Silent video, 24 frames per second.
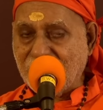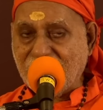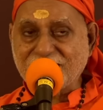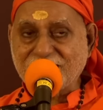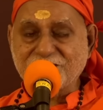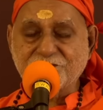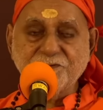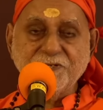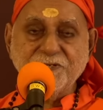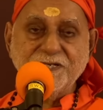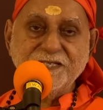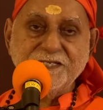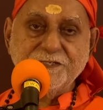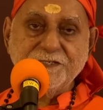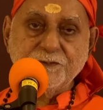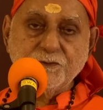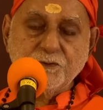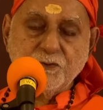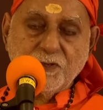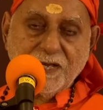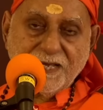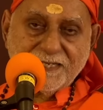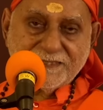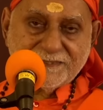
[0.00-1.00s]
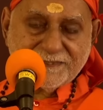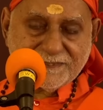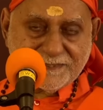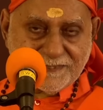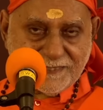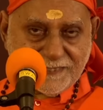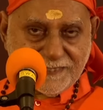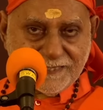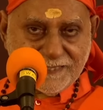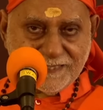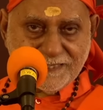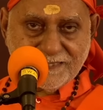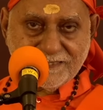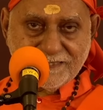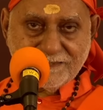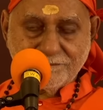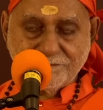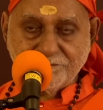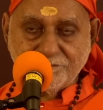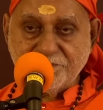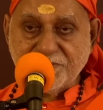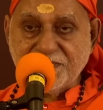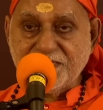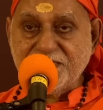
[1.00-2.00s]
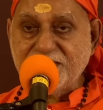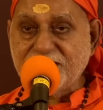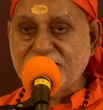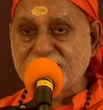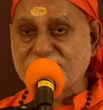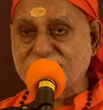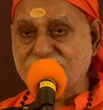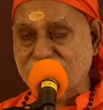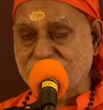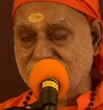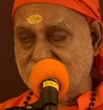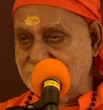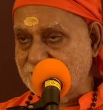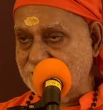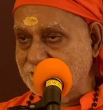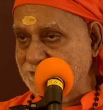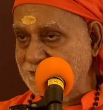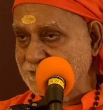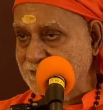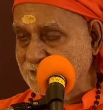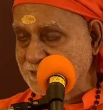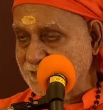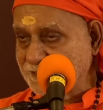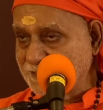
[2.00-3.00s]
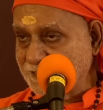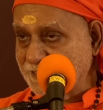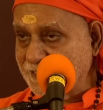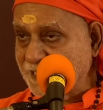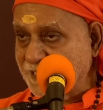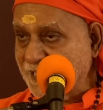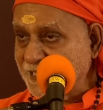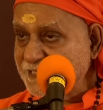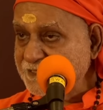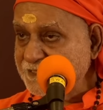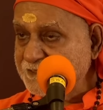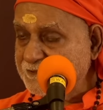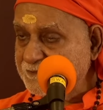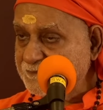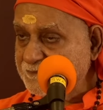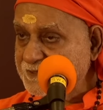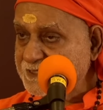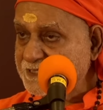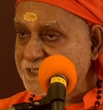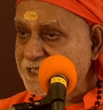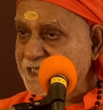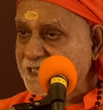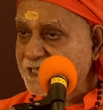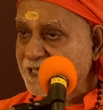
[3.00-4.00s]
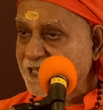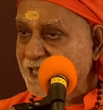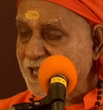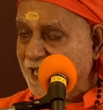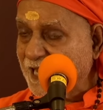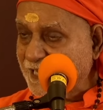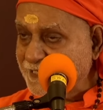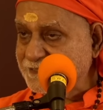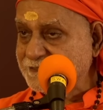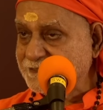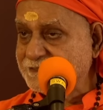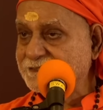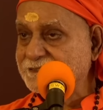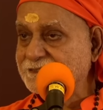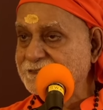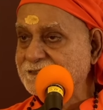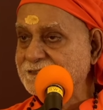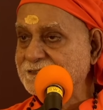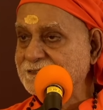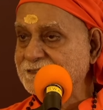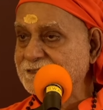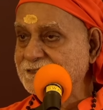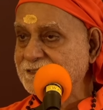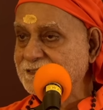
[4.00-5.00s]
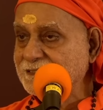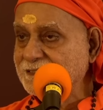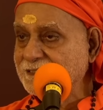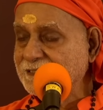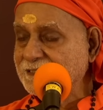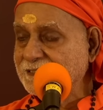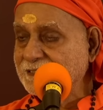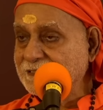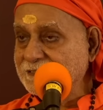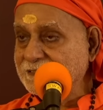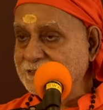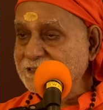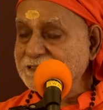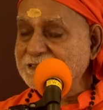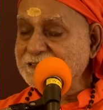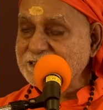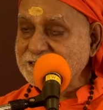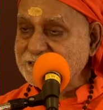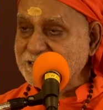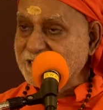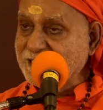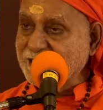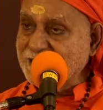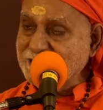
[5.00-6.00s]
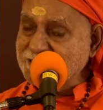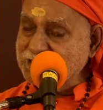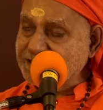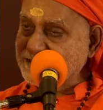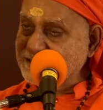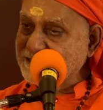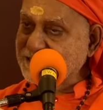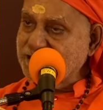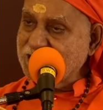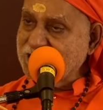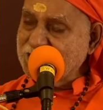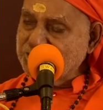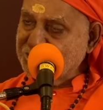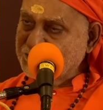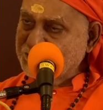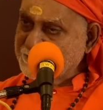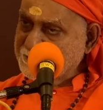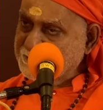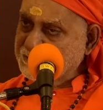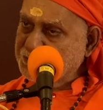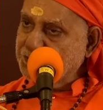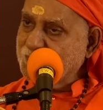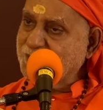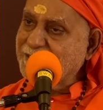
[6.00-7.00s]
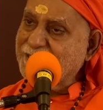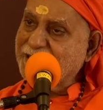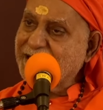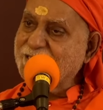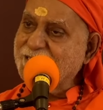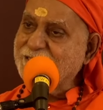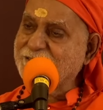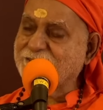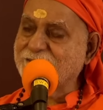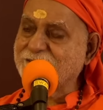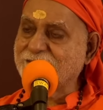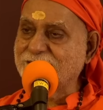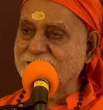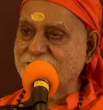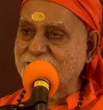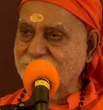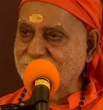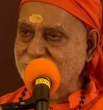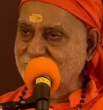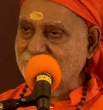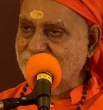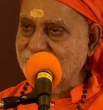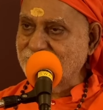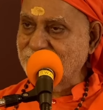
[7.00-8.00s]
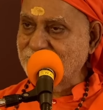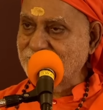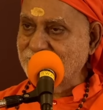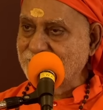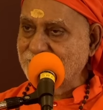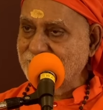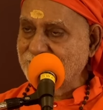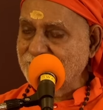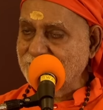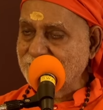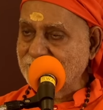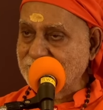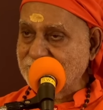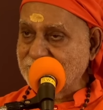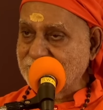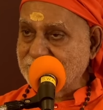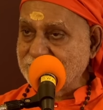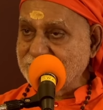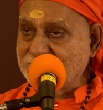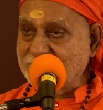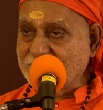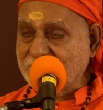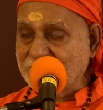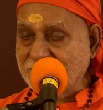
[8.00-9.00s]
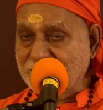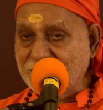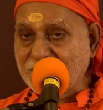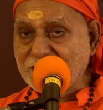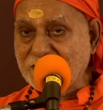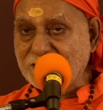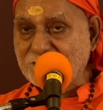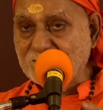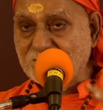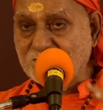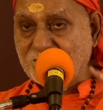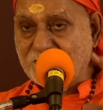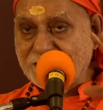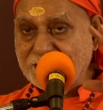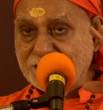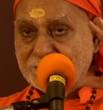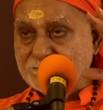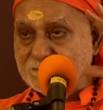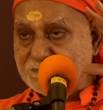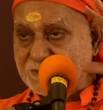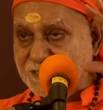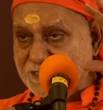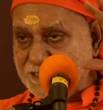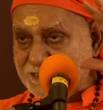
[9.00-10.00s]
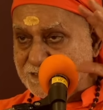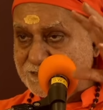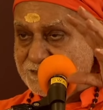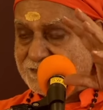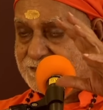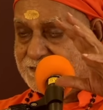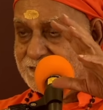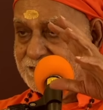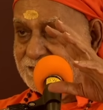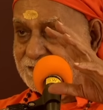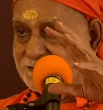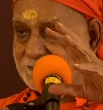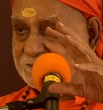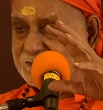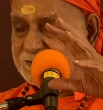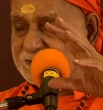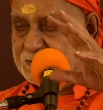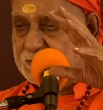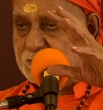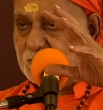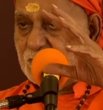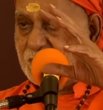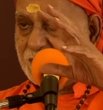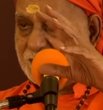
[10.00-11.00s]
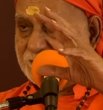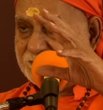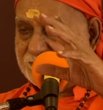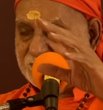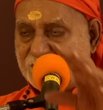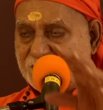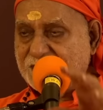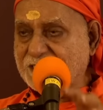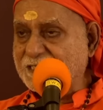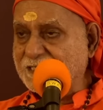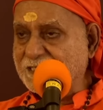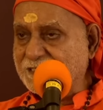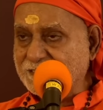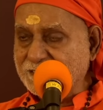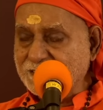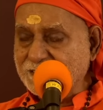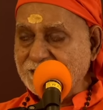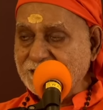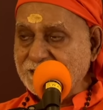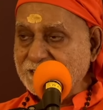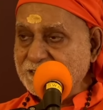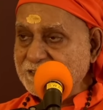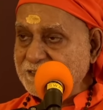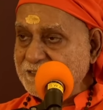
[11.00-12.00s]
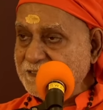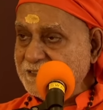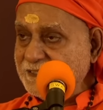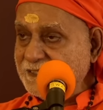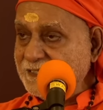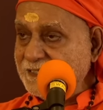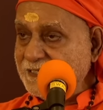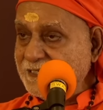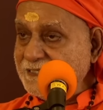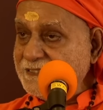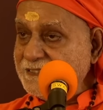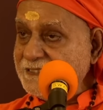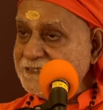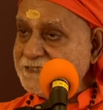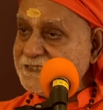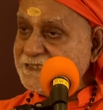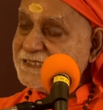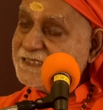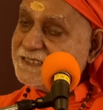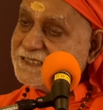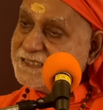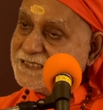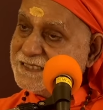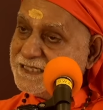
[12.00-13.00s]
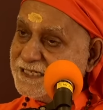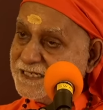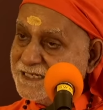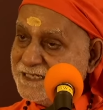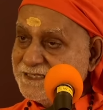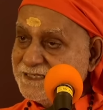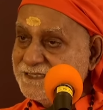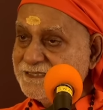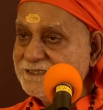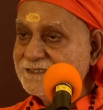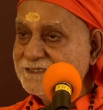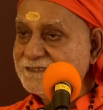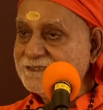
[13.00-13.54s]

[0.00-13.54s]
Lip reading: Actually, you are seeing brilliance, light with the eyes. This is an external visual light. The real vibrance which you are feeling, it is internal.